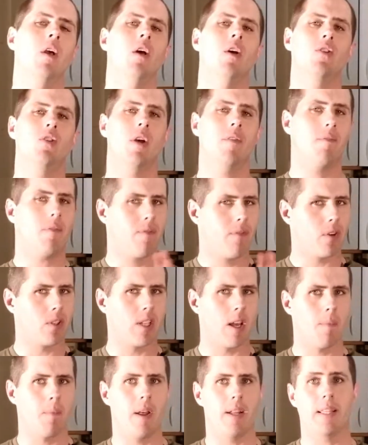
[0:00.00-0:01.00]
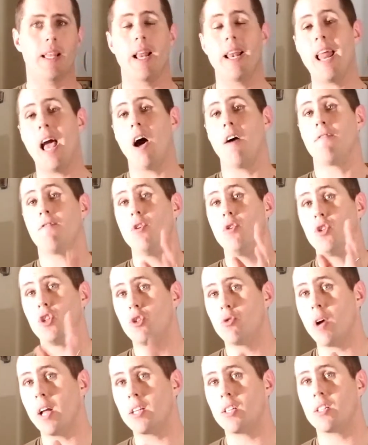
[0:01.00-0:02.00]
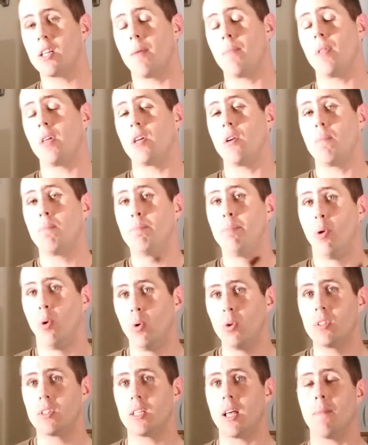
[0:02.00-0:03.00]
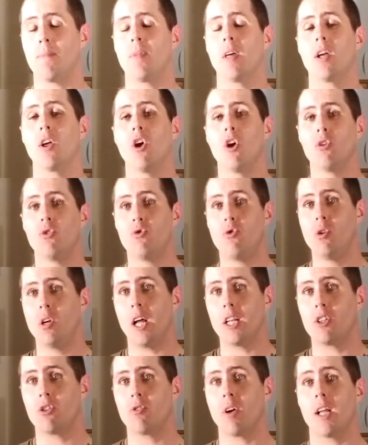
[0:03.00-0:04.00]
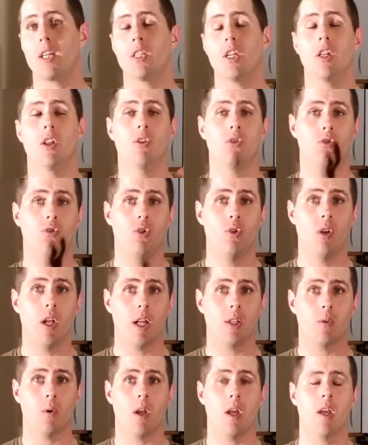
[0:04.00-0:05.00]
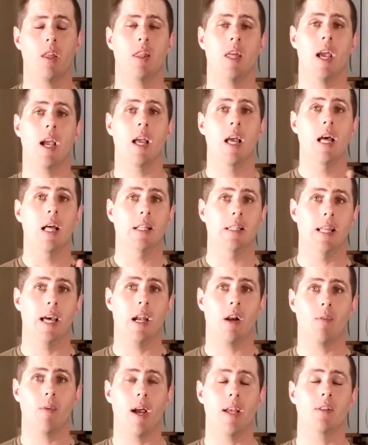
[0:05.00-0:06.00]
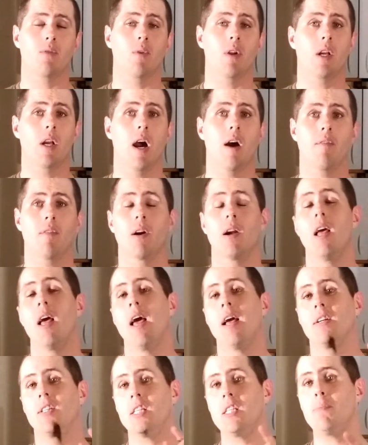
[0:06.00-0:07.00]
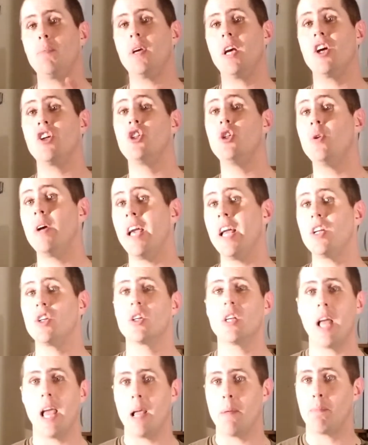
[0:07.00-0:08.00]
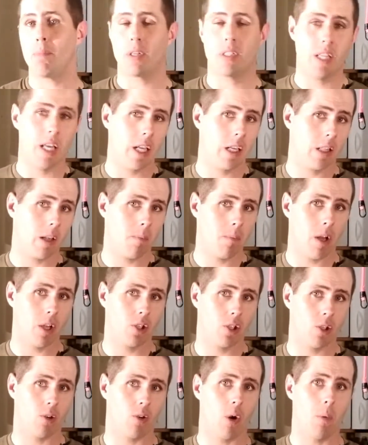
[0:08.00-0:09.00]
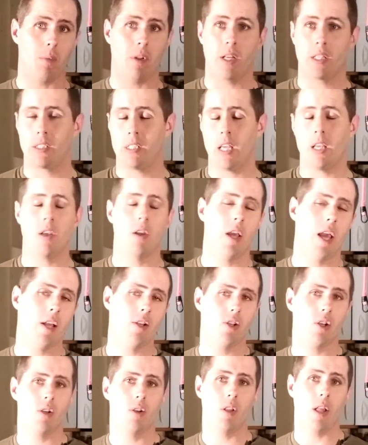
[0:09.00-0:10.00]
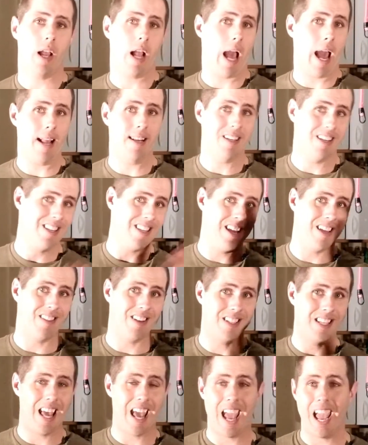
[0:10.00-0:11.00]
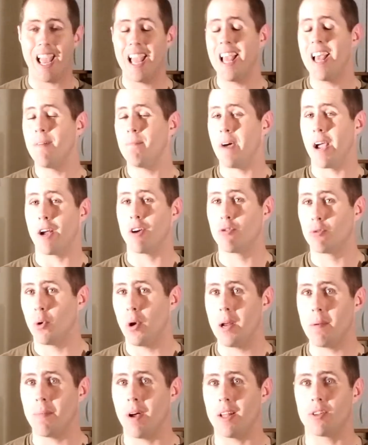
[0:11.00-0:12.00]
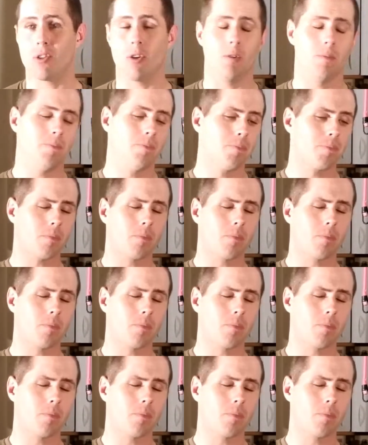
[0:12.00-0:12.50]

So for something like that. Now, if you stretch something, you pulled something, do not stretch it, do not do anything, let it rest, recover. Just because you injured a particular muscle group, let's say you injured, like I did the other day, my groin muscle.